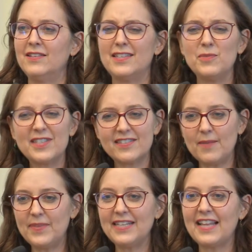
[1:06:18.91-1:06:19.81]
It was
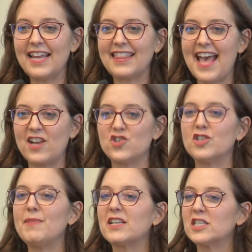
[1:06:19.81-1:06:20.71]
something like that. And
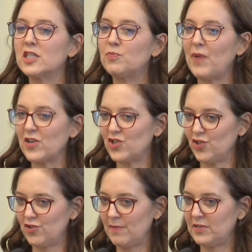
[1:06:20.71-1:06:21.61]
she made a special
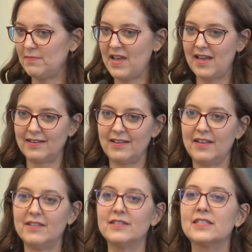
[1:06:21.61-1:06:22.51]
trip to
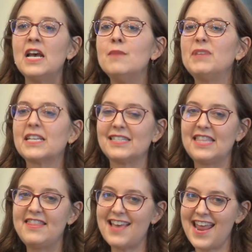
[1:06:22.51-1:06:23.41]
Madigan's because
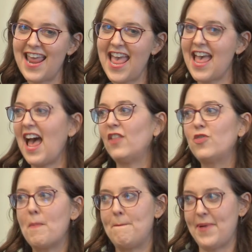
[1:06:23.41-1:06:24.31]
they had
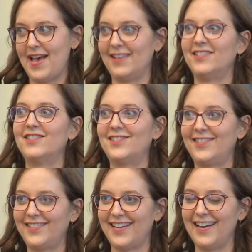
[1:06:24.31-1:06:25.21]
the best
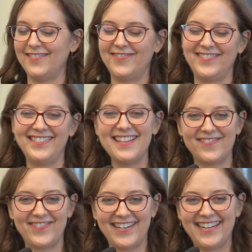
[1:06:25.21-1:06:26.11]
stuff. Isn't
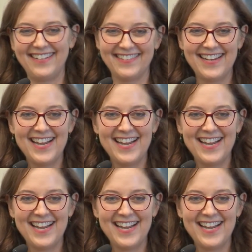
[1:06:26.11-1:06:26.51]
that funny?